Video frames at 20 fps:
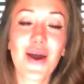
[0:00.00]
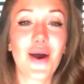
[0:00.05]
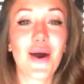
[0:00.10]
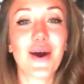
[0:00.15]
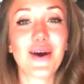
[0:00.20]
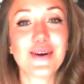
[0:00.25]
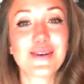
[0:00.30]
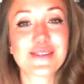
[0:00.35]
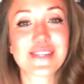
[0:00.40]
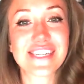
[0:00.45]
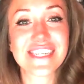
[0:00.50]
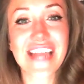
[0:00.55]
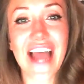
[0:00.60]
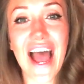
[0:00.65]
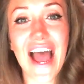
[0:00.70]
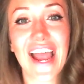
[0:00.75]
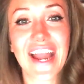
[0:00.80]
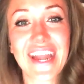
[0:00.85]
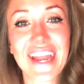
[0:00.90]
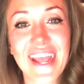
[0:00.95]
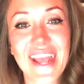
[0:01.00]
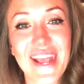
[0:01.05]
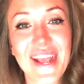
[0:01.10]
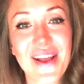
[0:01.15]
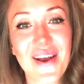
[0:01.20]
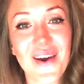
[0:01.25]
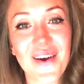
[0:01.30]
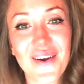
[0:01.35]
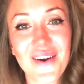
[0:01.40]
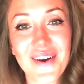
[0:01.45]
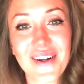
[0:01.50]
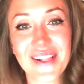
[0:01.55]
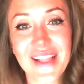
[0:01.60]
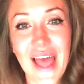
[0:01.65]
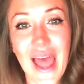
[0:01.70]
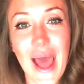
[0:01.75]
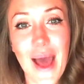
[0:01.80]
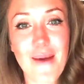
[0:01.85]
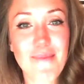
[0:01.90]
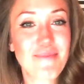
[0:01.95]
all shining, all
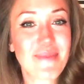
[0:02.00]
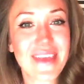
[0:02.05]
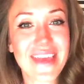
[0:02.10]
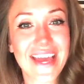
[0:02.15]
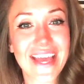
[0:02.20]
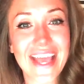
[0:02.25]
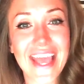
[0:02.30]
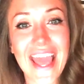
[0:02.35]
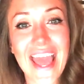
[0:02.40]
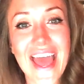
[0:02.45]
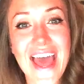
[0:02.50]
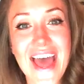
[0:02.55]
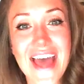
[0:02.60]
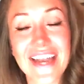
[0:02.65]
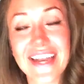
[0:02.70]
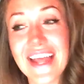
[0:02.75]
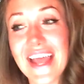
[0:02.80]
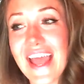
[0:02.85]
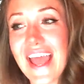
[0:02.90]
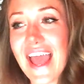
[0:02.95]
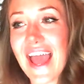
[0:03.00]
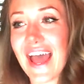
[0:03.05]
happy again,